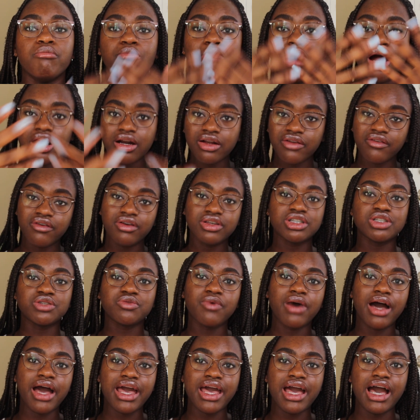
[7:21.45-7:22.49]
Part of the reason
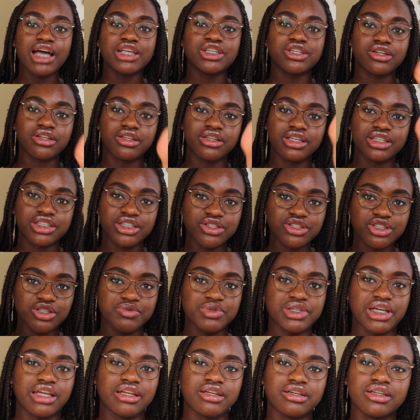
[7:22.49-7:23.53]
why I started this YouTube
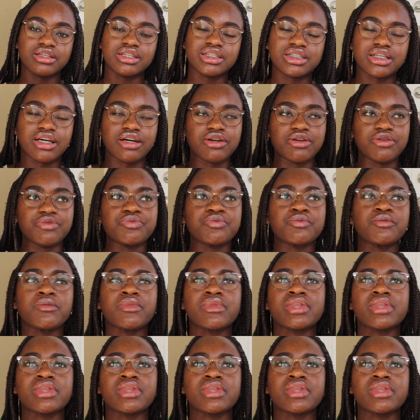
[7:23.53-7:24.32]
channel. So